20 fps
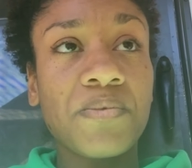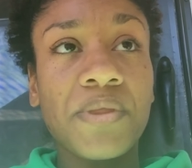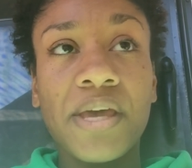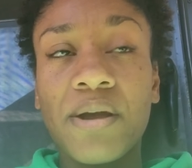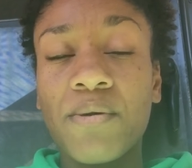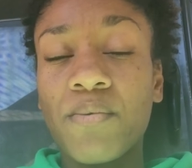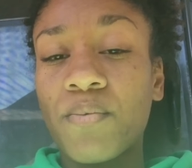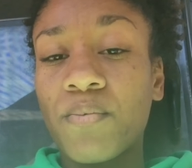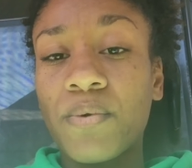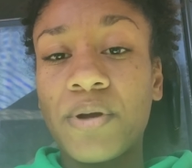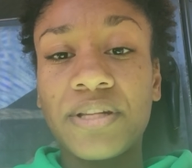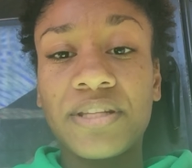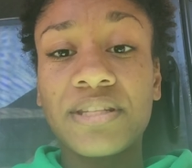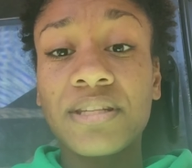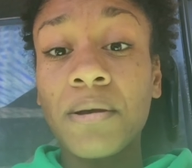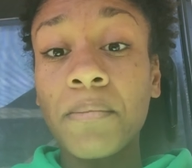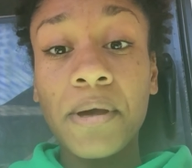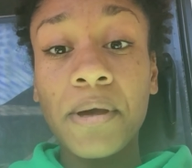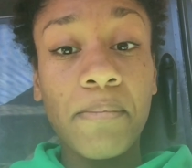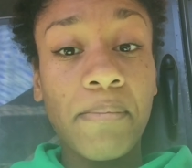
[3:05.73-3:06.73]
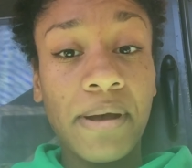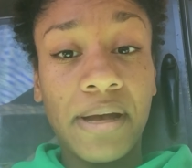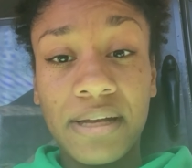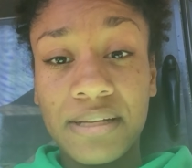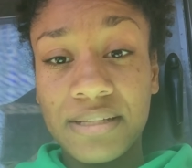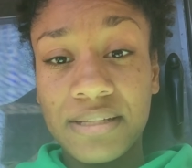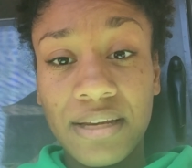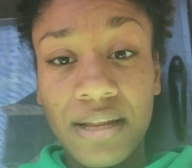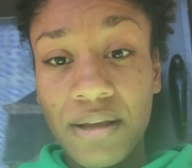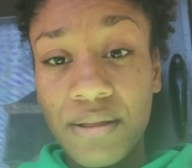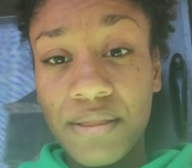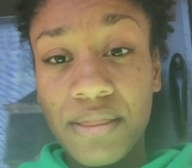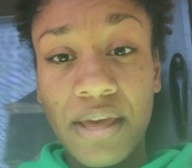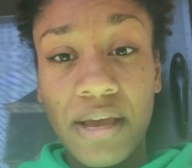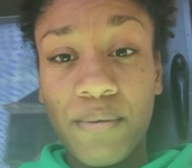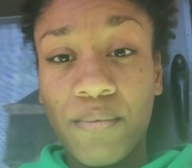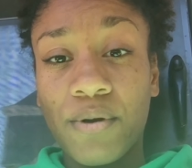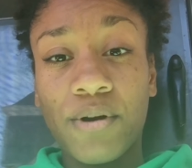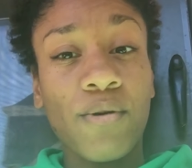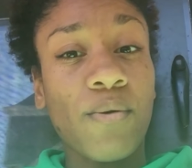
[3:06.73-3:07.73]
they were in some capacity,
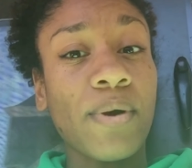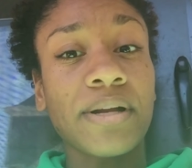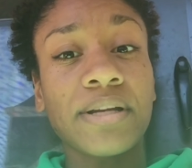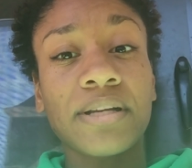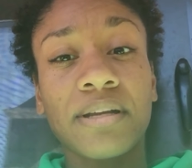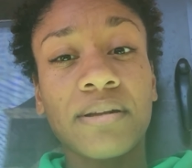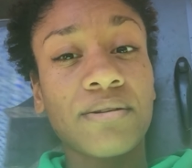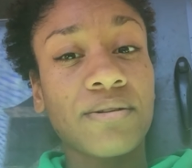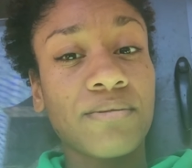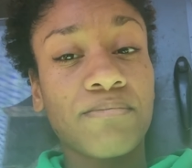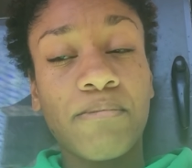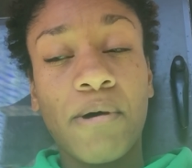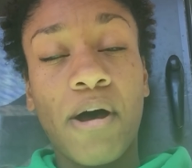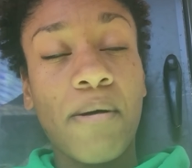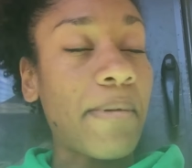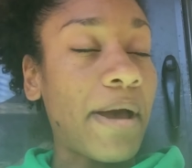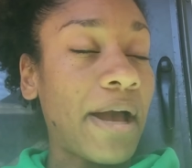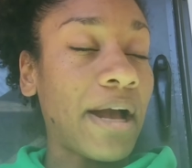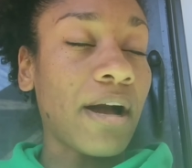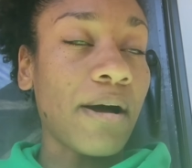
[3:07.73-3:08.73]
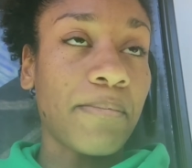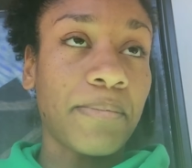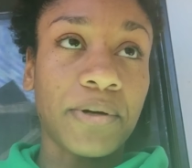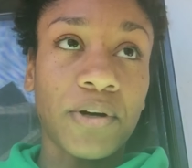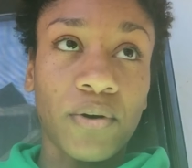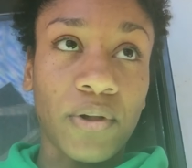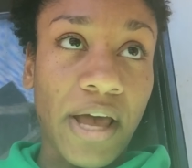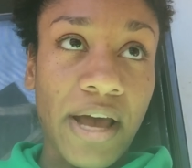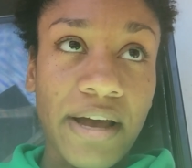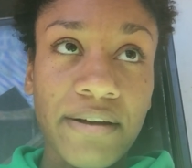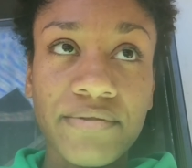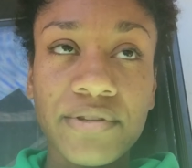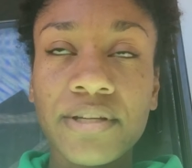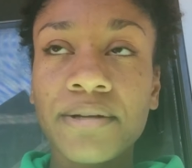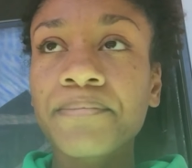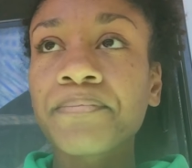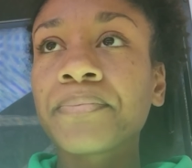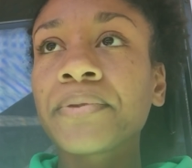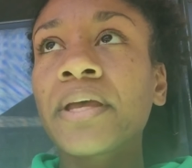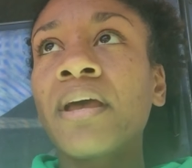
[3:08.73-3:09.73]
they were going to pop back up in our lives.